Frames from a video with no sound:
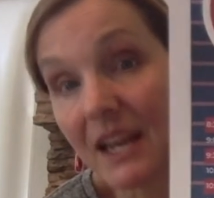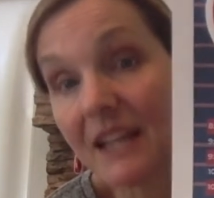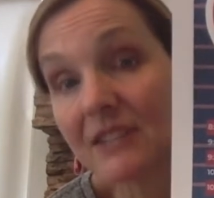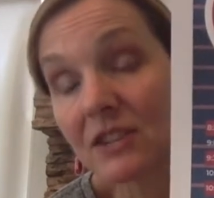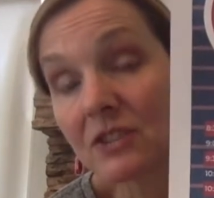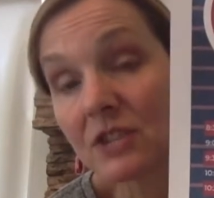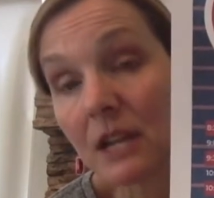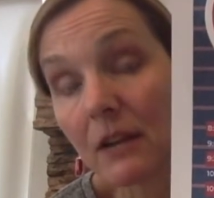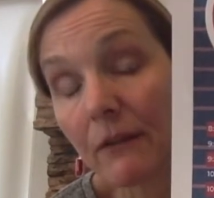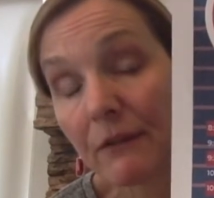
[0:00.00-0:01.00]
It's on
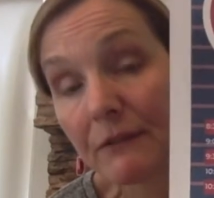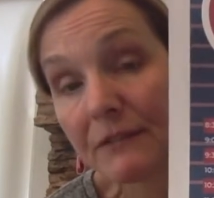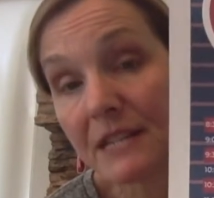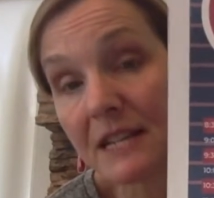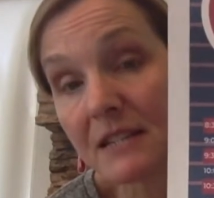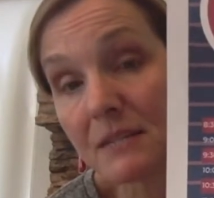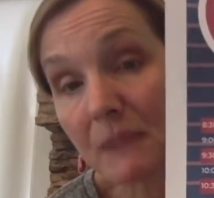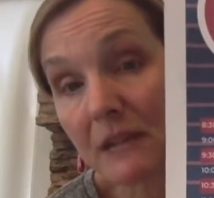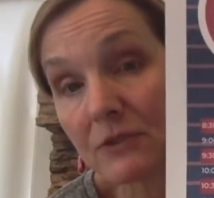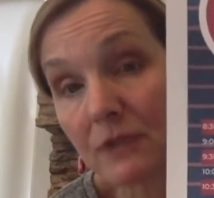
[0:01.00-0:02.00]
channel 15
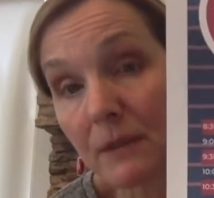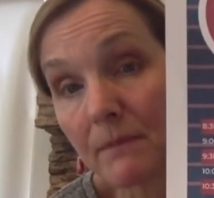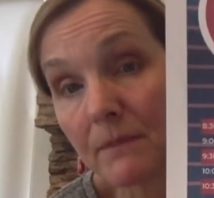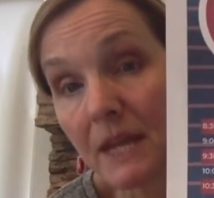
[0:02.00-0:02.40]
Spectrum,